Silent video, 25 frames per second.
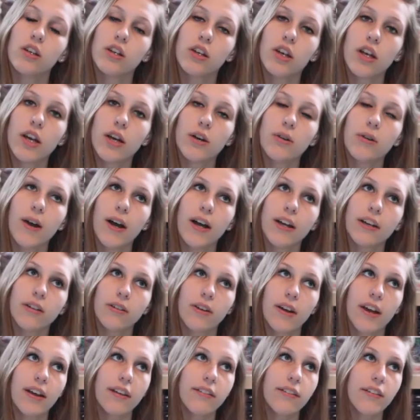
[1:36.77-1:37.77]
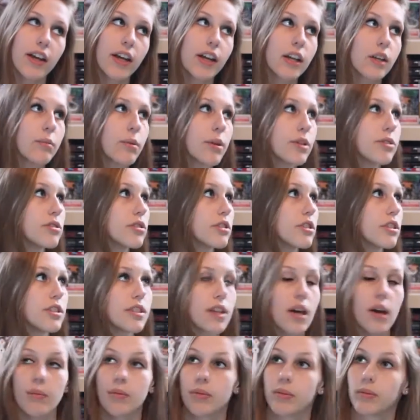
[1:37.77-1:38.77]
No, I don't have any posters
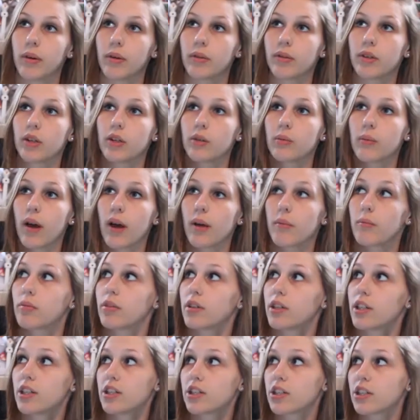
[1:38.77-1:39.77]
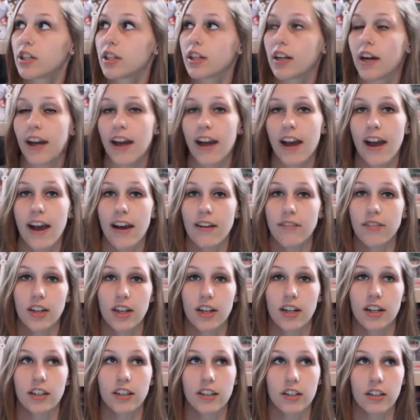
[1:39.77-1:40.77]
up in my room. I'm pretty sure I have a
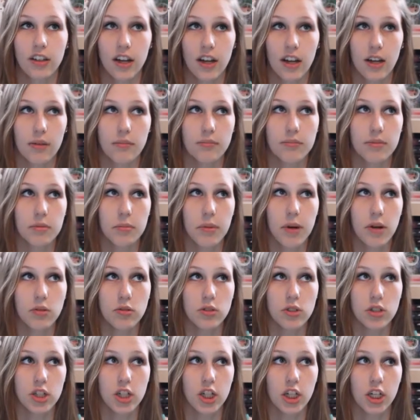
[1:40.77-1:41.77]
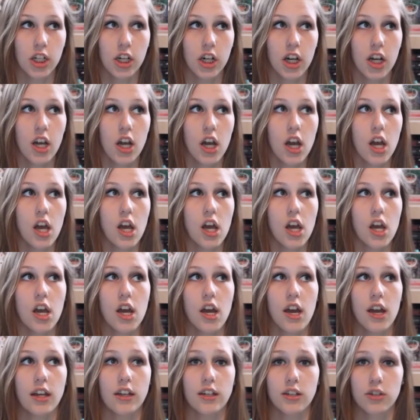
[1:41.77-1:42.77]
Hunger Games poster
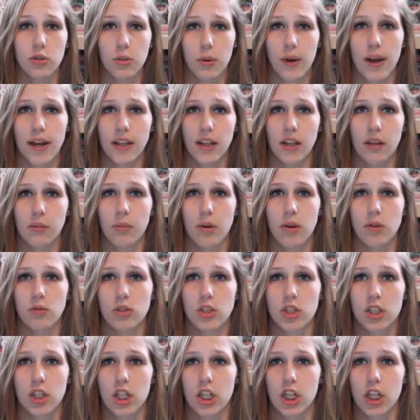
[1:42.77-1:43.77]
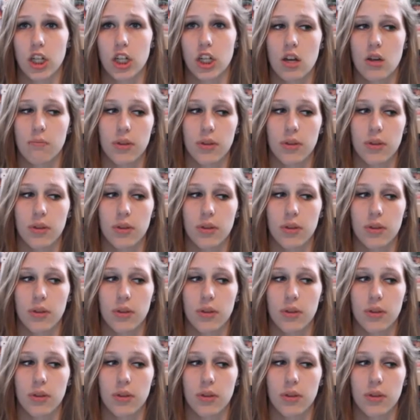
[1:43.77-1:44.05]
and a Twilight poster.